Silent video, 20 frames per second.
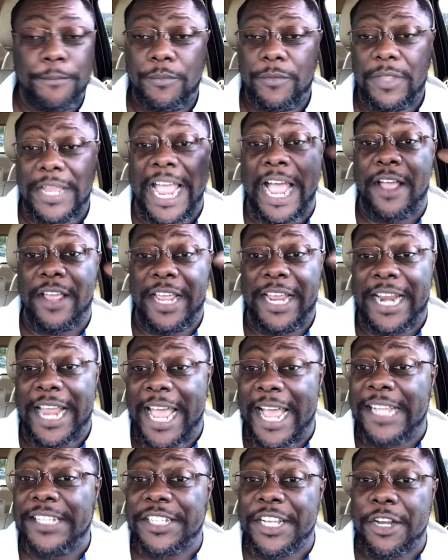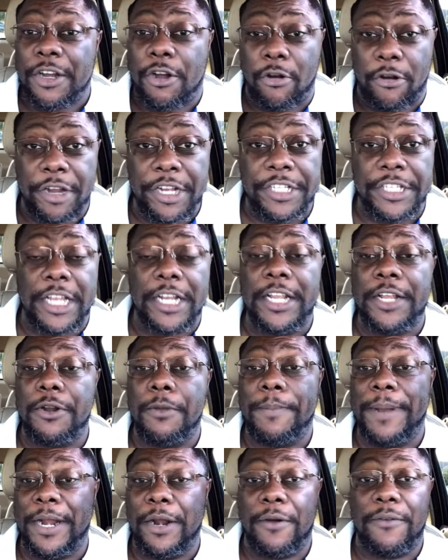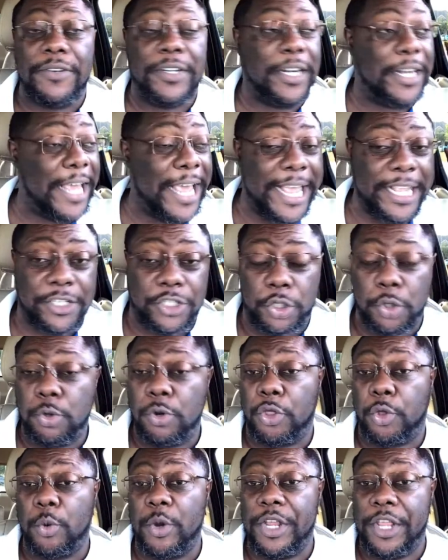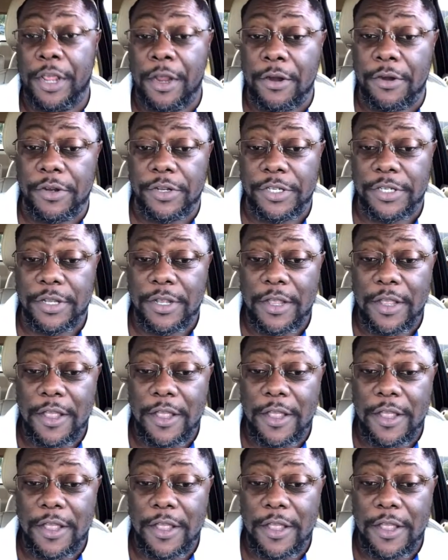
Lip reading: Now it has increased a little bit over the last 2 to 3 years,